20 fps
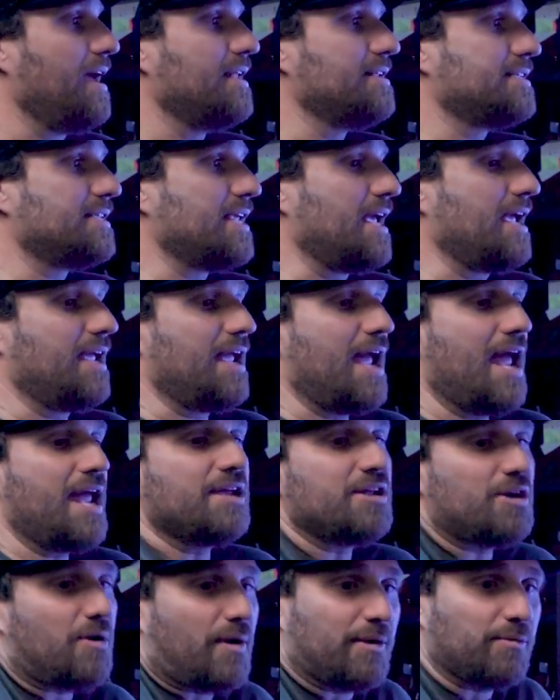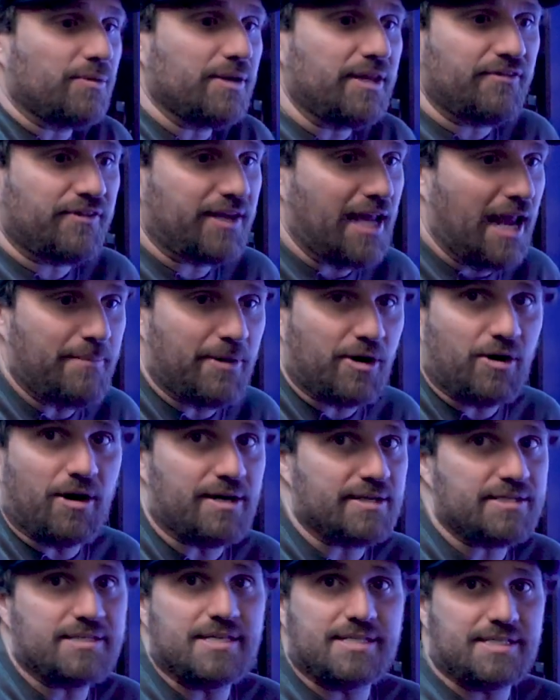say, hey, I really came
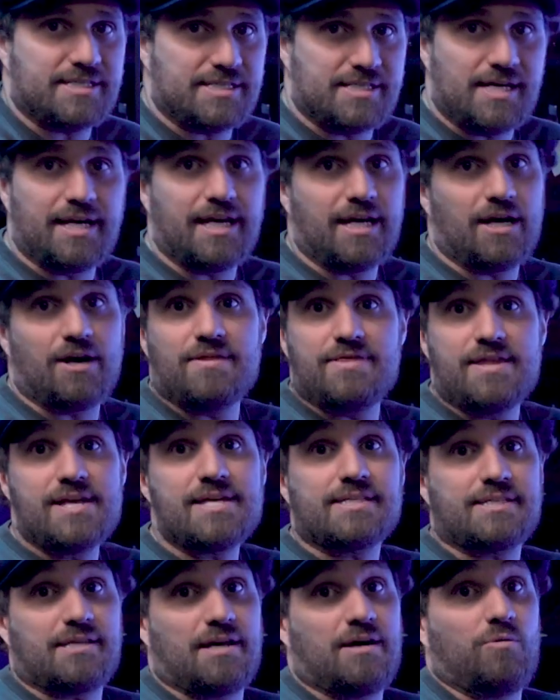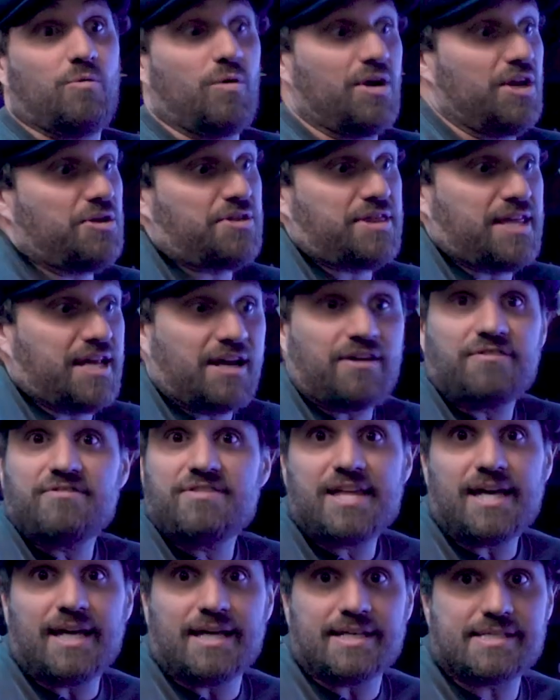across this study on this. What do you think of
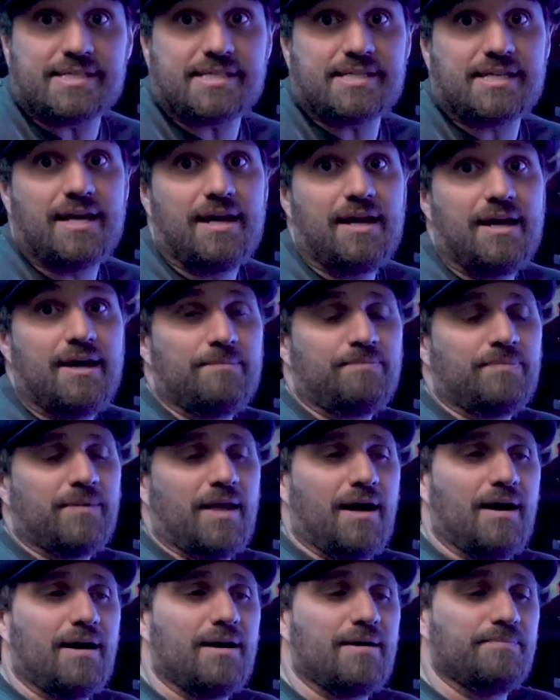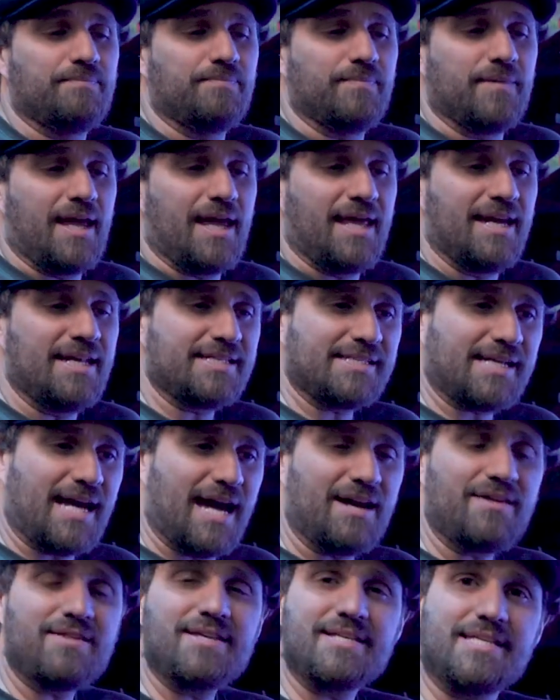this? And it's
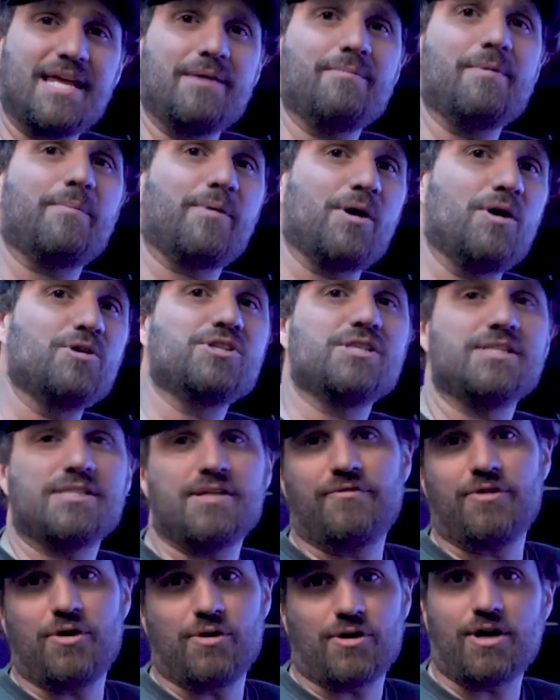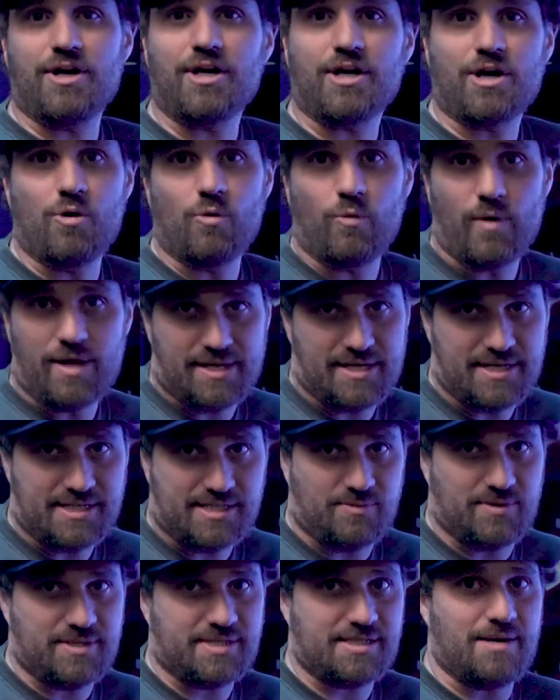kind of the same approach as if you're going to go
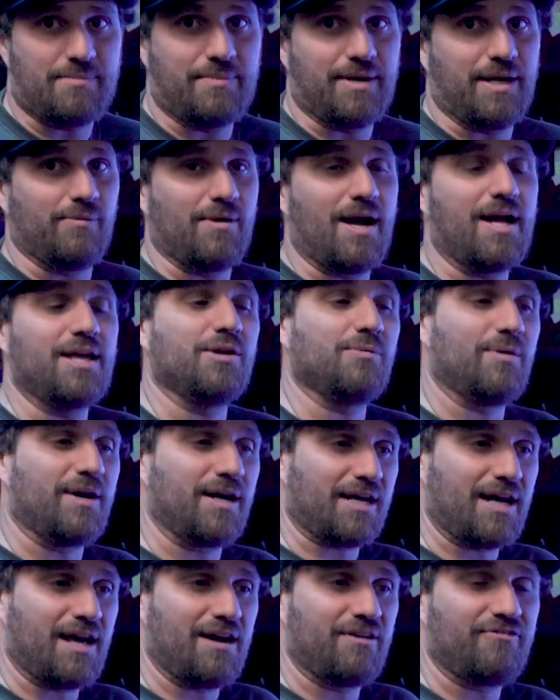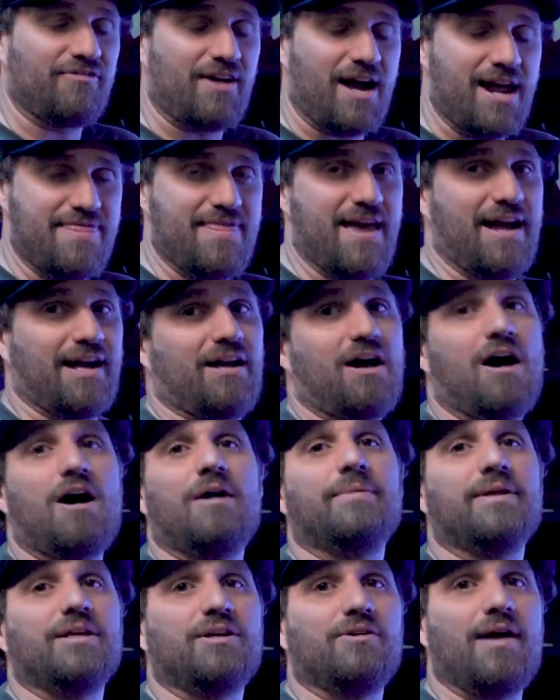witness with somebody, right? You want to kind of find that
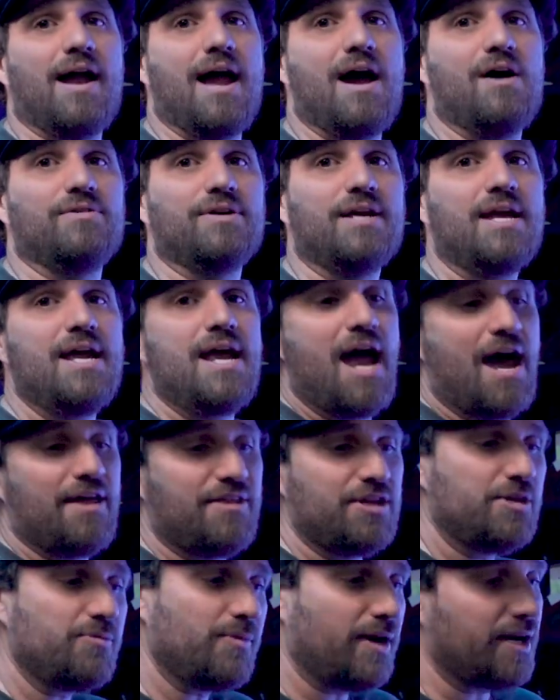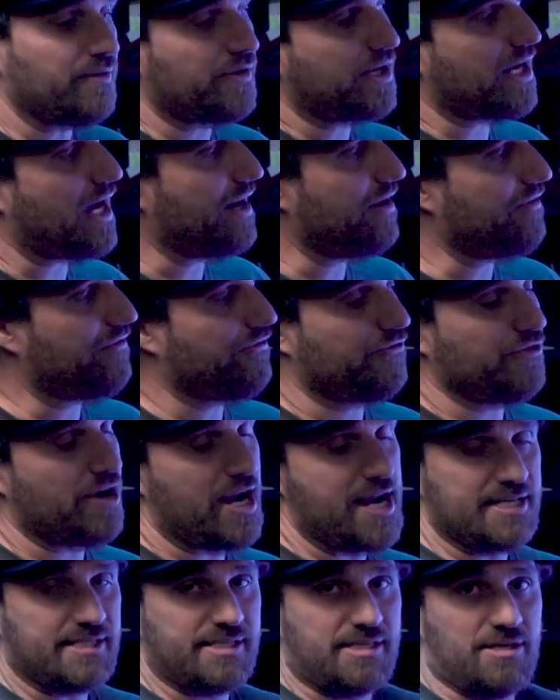common ground, and then you want to kind of
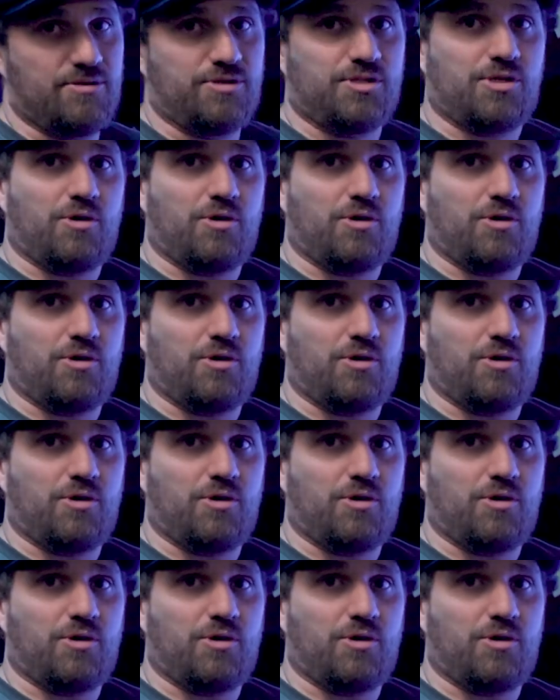phrase those